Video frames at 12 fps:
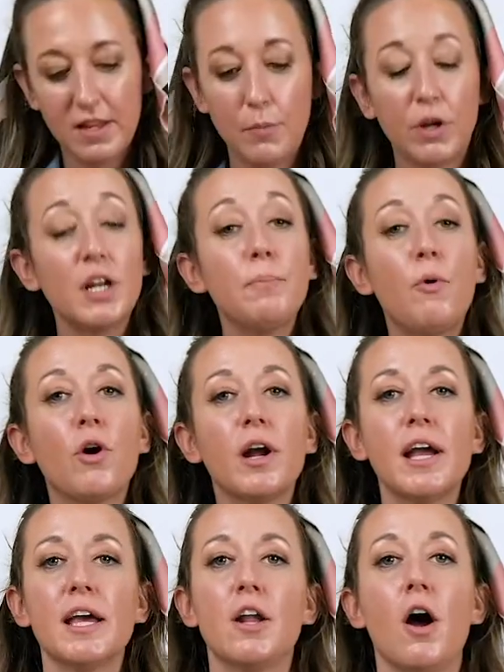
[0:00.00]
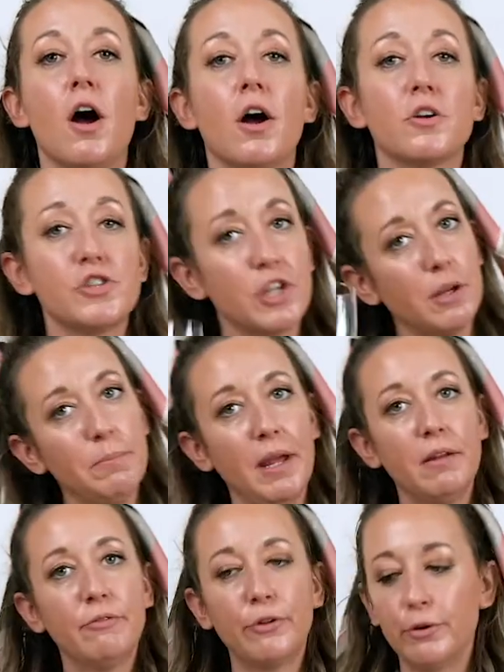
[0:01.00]
Then we're gonna pour it in our
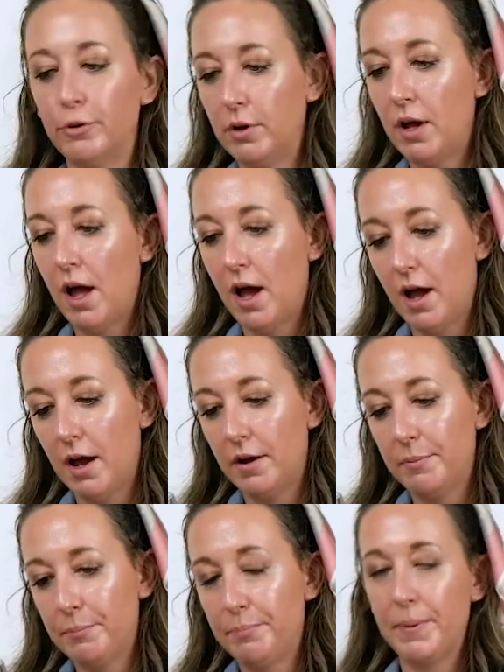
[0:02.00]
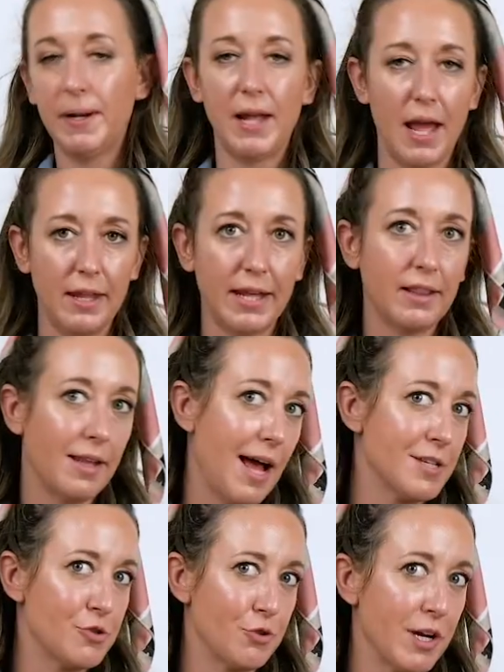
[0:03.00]
champagne flute. But again, like the
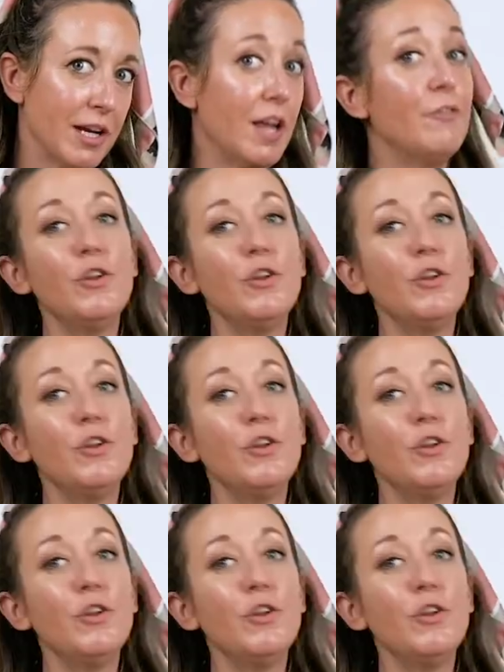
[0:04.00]
last drink,